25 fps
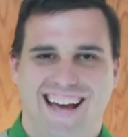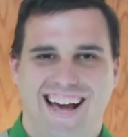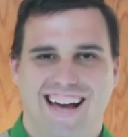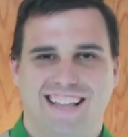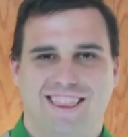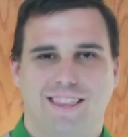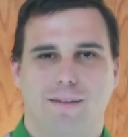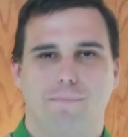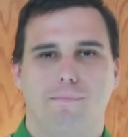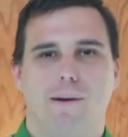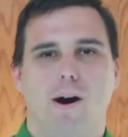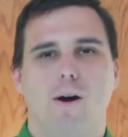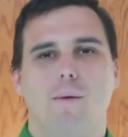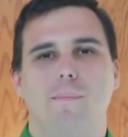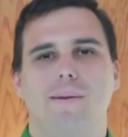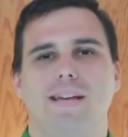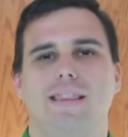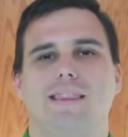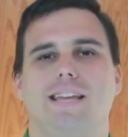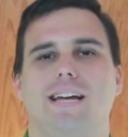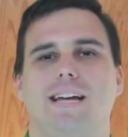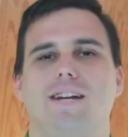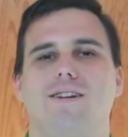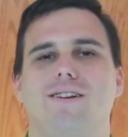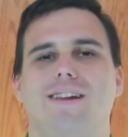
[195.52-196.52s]
At the
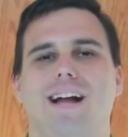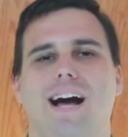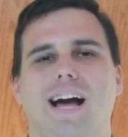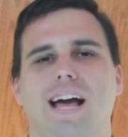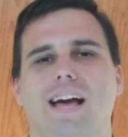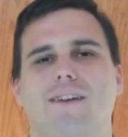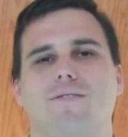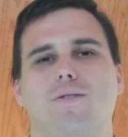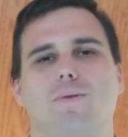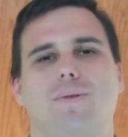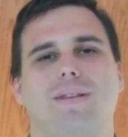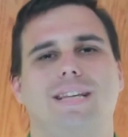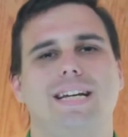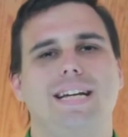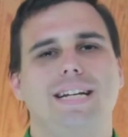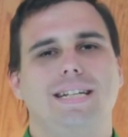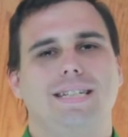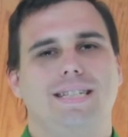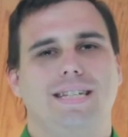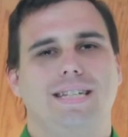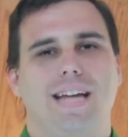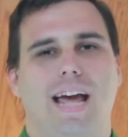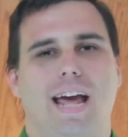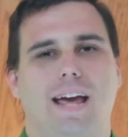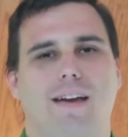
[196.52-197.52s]
moment, they do not have a
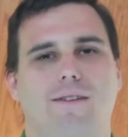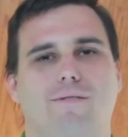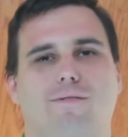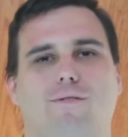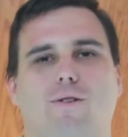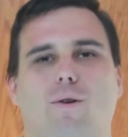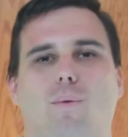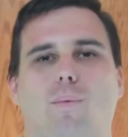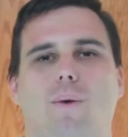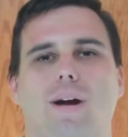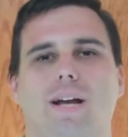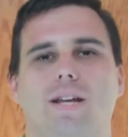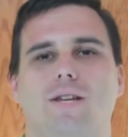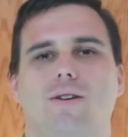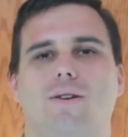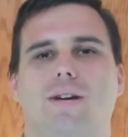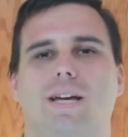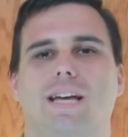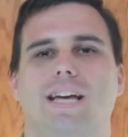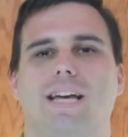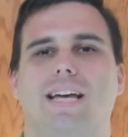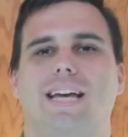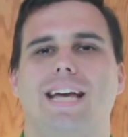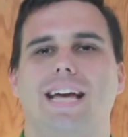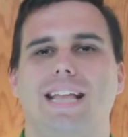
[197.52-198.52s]
release date for when you
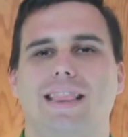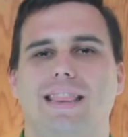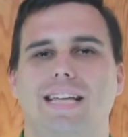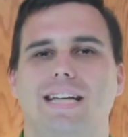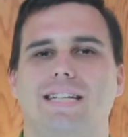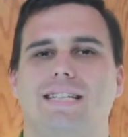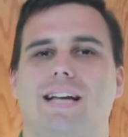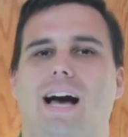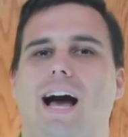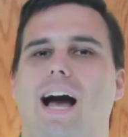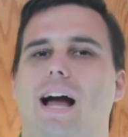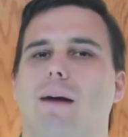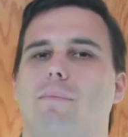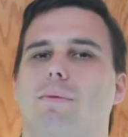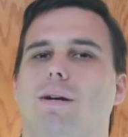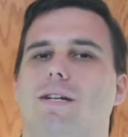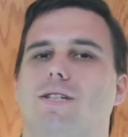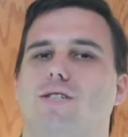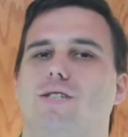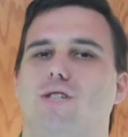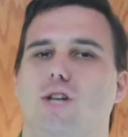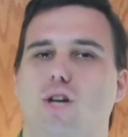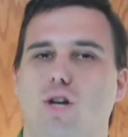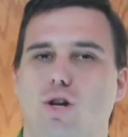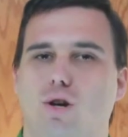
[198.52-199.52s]
can get these
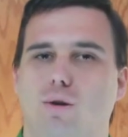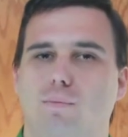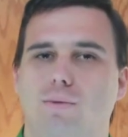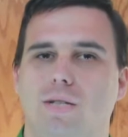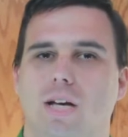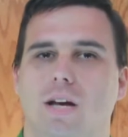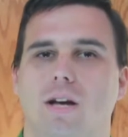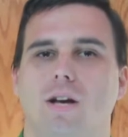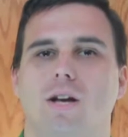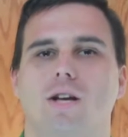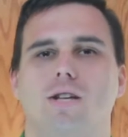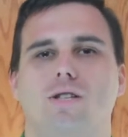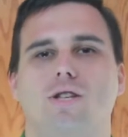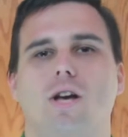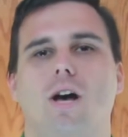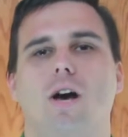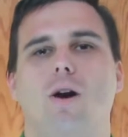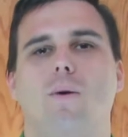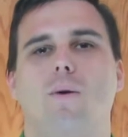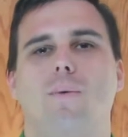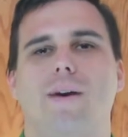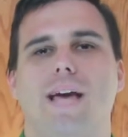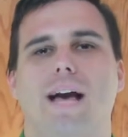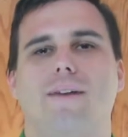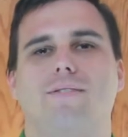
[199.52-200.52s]
hybrid tubes,
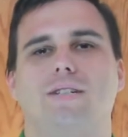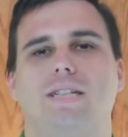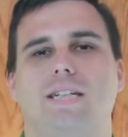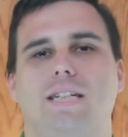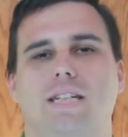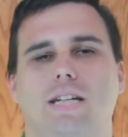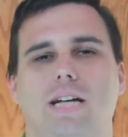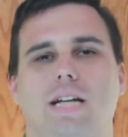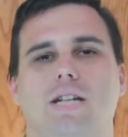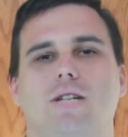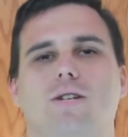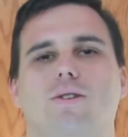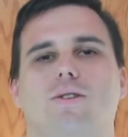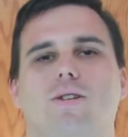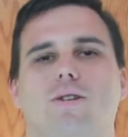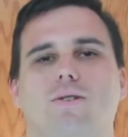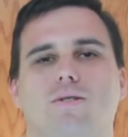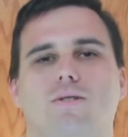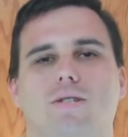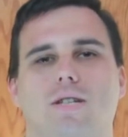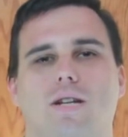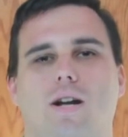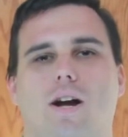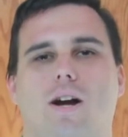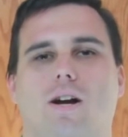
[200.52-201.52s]
so we have to continue
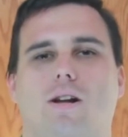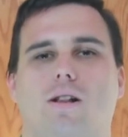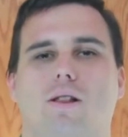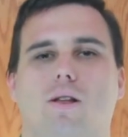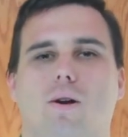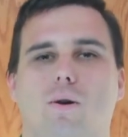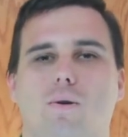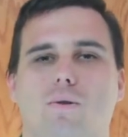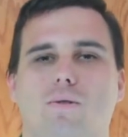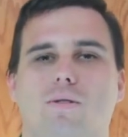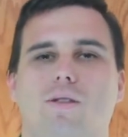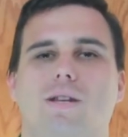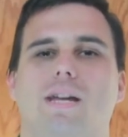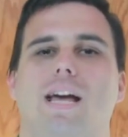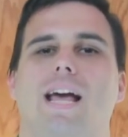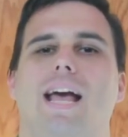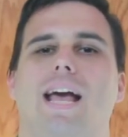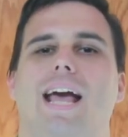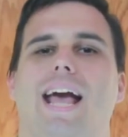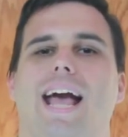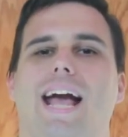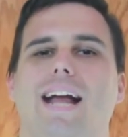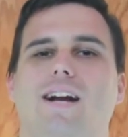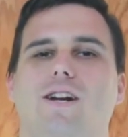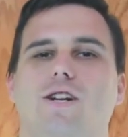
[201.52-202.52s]
using our clothed
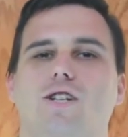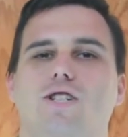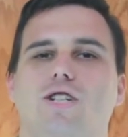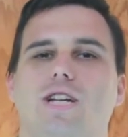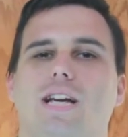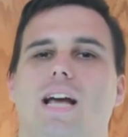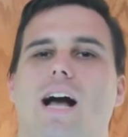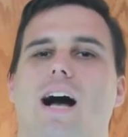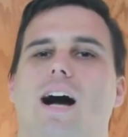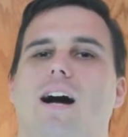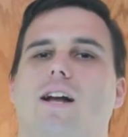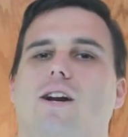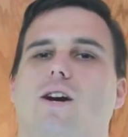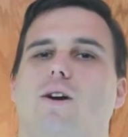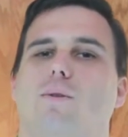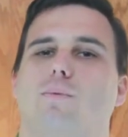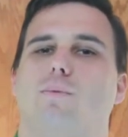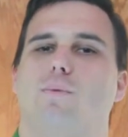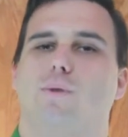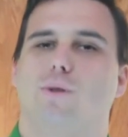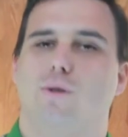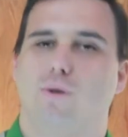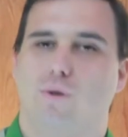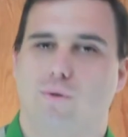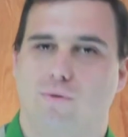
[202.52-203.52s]
energy on our
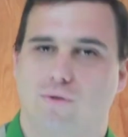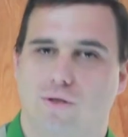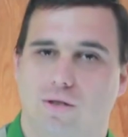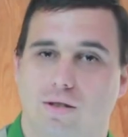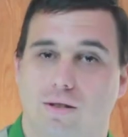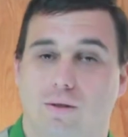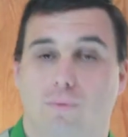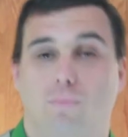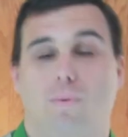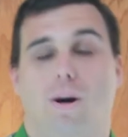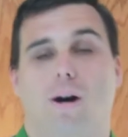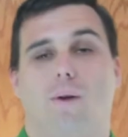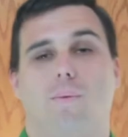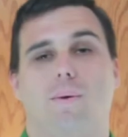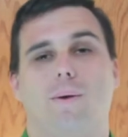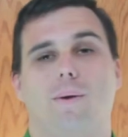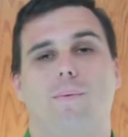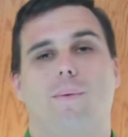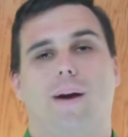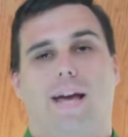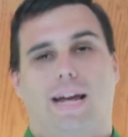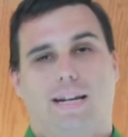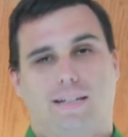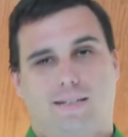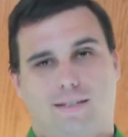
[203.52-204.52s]
roofs while we
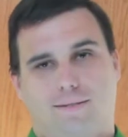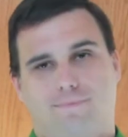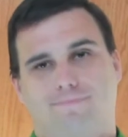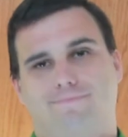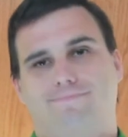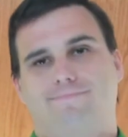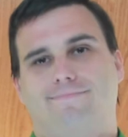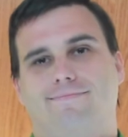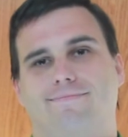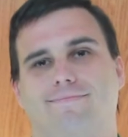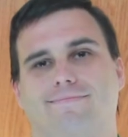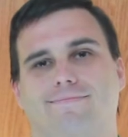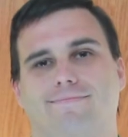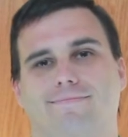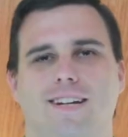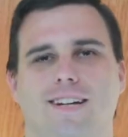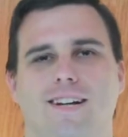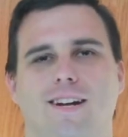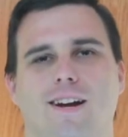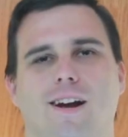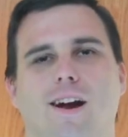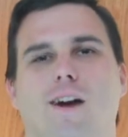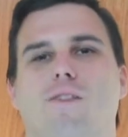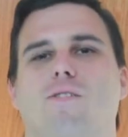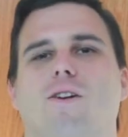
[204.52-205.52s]
wait.
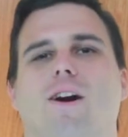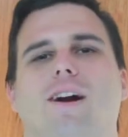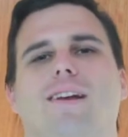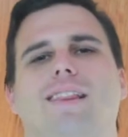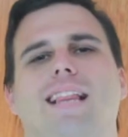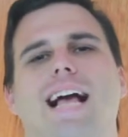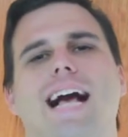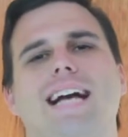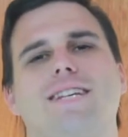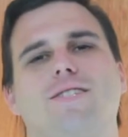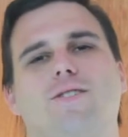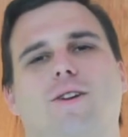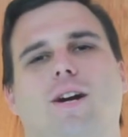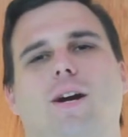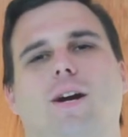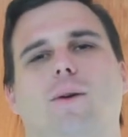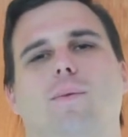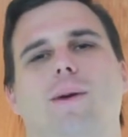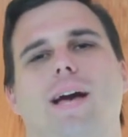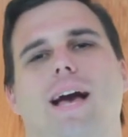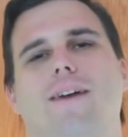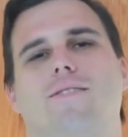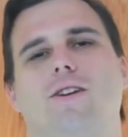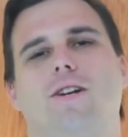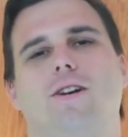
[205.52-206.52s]
For our last story,
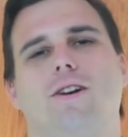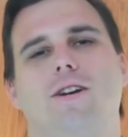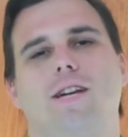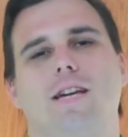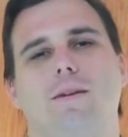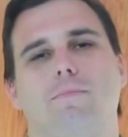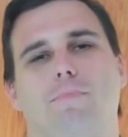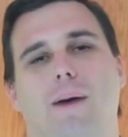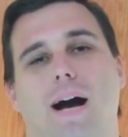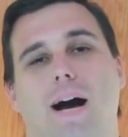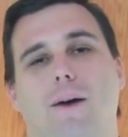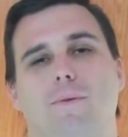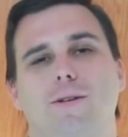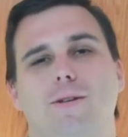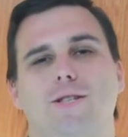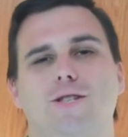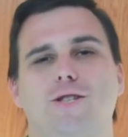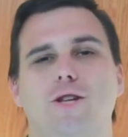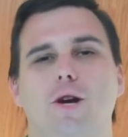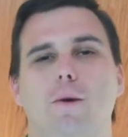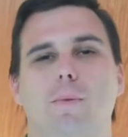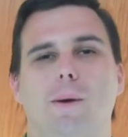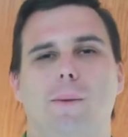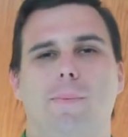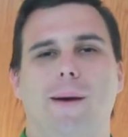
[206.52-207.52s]
we have a cooking pot with
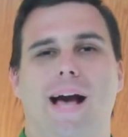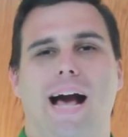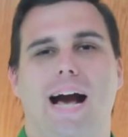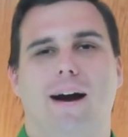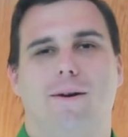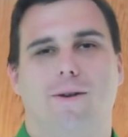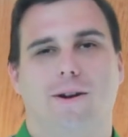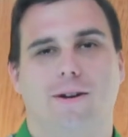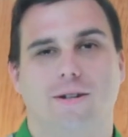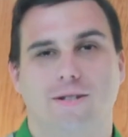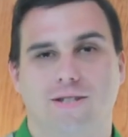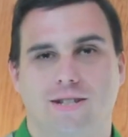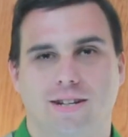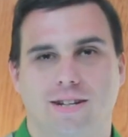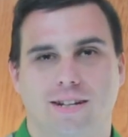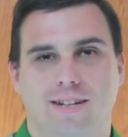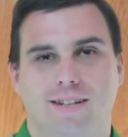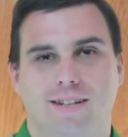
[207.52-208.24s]
superpowers.